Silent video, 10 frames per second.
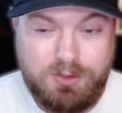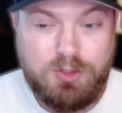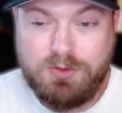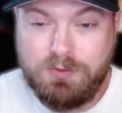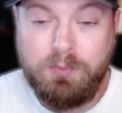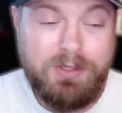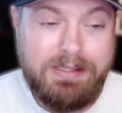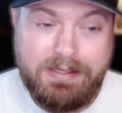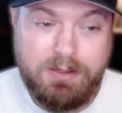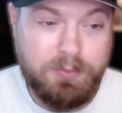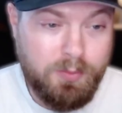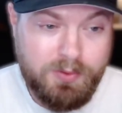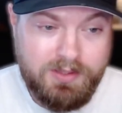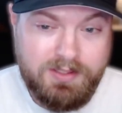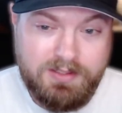just some really
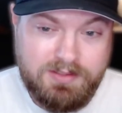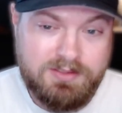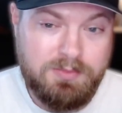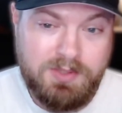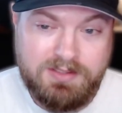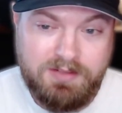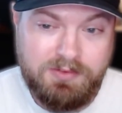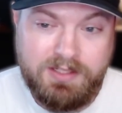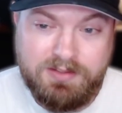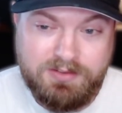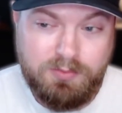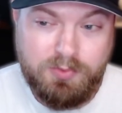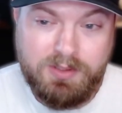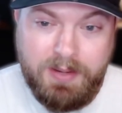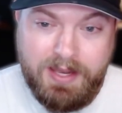inappropriate things and some things that have led to some
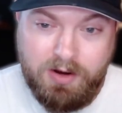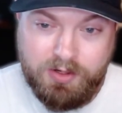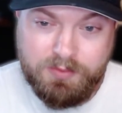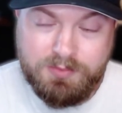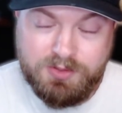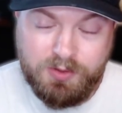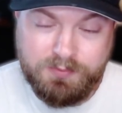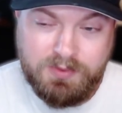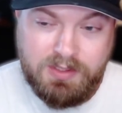really bad outcomes. So